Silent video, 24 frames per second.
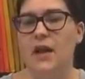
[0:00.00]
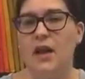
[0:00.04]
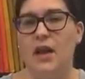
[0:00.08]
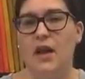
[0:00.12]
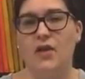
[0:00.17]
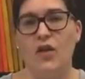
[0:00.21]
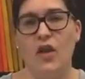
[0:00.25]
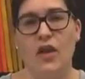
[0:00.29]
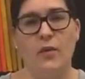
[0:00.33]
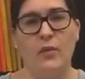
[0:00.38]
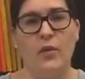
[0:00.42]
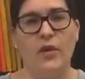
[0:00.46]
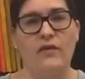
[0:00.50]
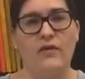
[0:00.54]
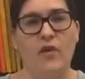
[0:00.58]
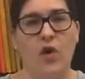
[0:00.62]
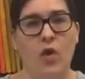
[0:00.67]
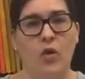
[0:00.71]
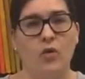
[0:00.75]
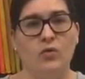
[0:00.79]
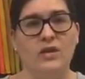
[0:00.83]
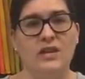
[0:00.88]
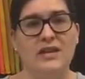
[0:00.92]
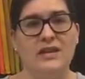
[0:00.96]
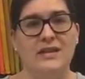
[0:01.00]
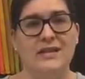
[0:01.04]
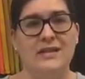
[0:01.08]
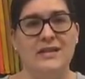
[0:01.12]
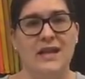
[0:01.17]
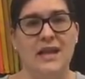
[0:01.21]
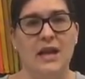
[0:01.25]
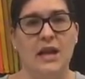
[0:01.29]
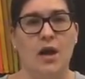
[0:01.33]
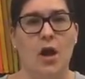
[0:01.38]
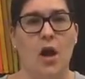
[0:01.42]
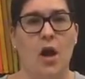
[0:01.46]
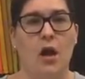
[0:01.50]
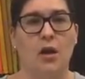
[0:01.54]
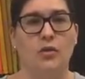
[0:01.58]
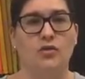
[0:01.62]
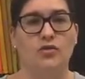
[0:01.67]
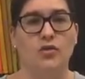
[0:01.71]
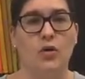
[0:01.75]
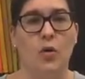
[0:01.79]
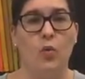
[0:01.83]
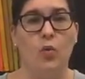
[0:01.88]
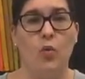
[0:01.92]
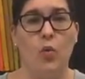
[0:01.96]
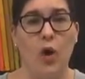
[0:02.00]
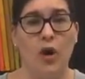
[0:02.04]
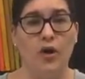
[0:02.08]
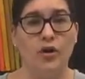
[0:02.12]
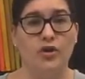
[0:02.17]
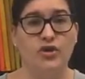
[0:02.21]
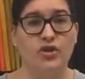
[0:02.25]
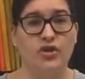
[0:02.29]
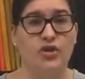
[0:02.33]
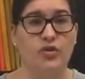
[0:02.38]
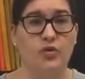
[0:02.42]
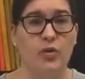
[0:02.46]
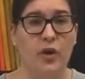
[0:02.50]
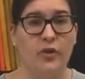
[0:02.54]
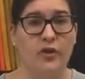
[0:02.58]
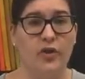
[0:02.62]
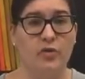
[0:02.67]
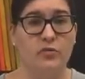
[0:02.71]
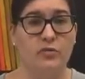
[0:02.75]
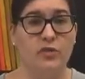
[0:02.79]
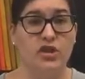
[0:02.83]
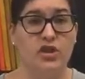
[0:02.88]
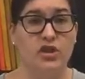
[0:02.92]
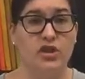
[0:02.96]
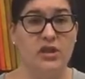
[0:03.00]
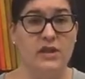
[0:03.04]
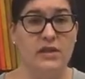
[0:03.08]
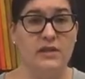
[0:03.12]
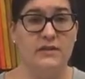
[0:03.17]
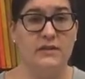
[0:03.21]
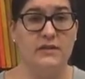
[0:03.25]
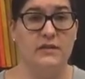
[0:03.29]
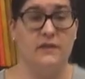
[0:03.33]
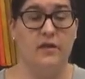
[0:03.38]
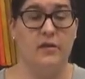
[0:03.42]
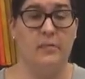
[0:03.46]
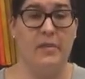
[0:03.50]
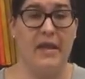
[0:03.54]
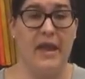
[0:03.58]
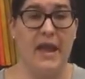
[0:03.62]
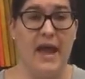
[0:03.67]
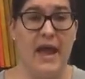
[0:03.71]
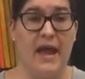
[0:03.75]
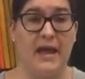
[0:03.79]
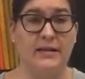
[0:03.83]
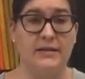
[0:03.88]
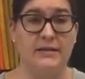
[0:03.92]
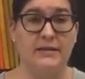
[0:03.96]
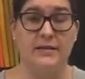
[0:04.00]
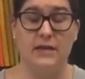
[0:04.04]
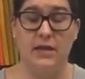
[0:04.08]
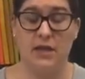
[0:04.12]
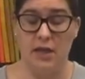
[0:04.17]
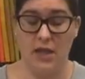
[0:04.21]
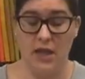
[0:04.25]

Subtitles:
we've only seen on 1 or 2 other machines in the past.